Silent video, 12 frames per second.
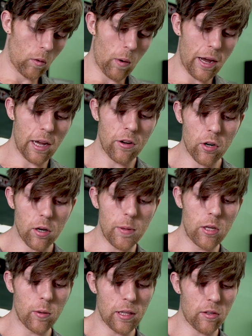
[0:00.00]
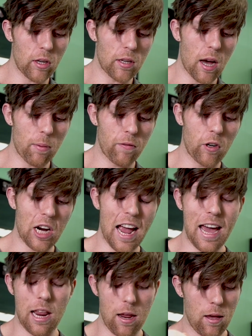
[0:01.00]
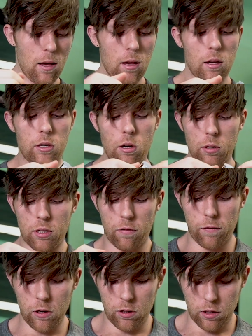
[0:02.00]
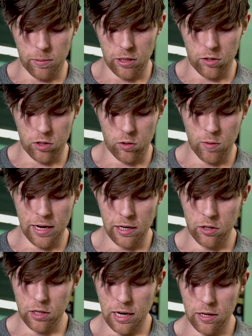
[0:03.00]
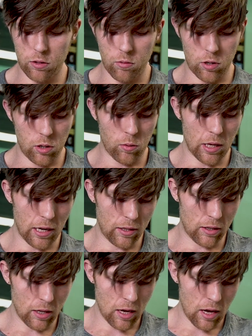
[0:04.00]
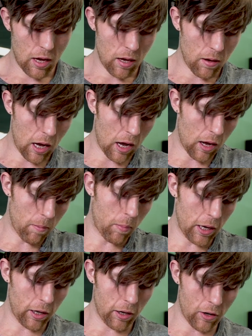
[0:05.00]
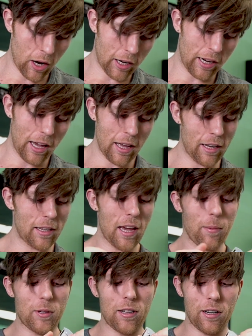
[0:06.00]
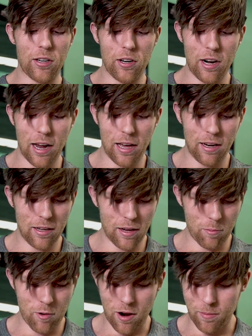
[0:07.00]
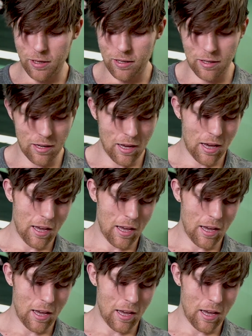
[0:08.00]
Right, and you're gonna be doing this on top of your head. So it's gonna feel a little bit strange as you do this, but you're not gonna get any tape stuck to your head, I promise.